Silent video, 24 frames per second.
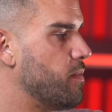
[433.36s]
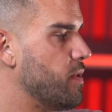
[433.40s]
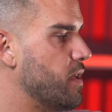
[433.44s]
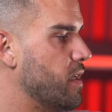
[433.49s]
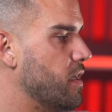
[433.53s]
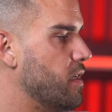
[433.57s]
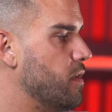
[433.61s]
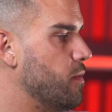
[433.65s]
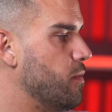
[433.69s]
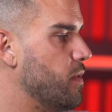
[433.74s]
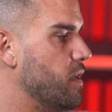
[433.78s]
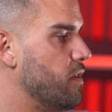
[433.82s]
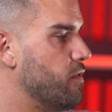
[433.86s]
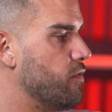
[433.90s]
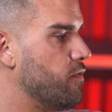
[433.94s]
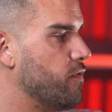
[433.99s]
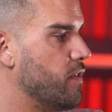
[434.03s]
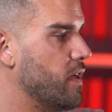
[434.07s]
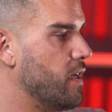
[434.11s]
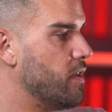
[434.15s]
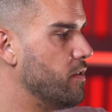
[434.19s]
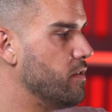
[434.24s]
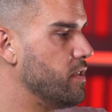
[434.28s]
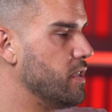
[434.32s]
replica we've
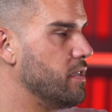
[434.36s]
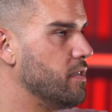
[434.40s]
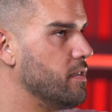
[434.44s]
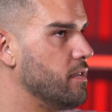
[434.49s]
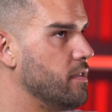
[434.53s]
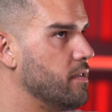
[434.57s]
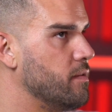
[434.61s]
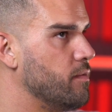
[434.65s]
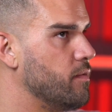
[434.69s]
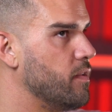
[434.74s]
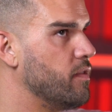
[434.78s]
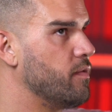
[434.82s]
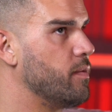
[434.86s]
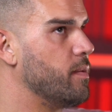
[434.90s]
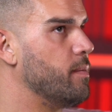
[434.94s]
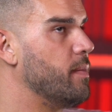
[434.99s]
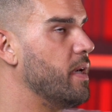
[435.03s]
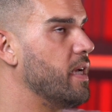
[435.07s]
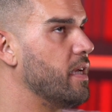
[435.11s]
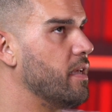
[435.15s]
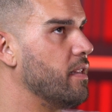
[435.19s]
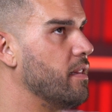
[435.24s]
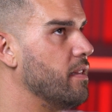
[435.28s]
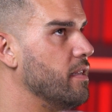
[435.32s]
found, and we've been
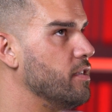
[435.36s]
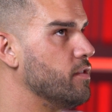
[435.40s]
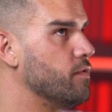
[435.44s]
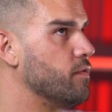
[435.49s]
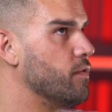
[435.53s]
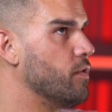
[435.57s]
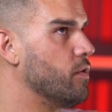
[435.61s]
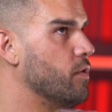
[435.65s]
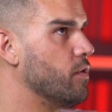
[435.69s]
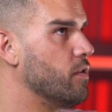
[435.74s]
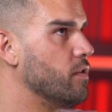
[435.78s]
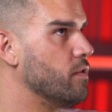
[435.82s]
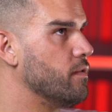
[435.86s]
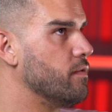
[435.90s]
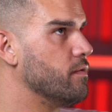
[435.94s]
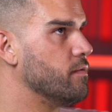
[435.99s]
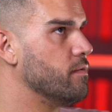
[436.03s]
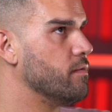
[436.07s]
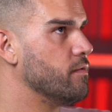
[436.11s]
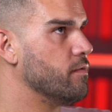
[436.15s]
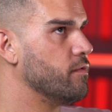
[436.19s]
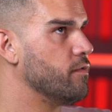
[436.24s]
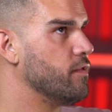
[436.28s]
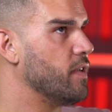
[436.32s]
making these for
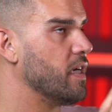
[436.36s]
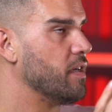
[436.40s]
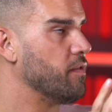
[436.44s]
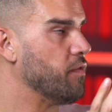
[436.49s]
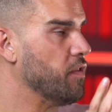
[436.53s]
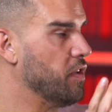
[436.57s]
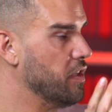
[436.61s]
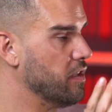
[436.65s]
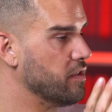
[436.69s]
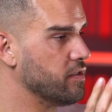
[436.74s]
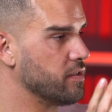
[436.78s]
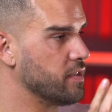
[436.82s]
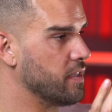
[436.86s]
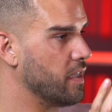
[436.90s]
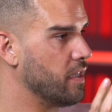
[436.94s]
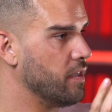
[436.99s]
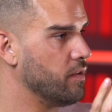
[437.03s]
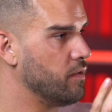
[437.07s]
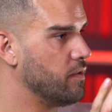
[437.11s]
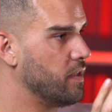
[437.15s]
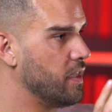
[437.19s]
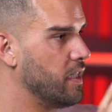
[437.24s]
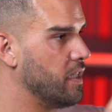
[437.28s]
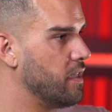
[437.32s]
5 years
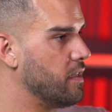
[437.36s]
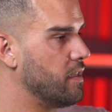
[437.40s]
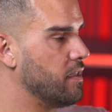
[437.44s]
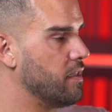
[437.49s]
now, and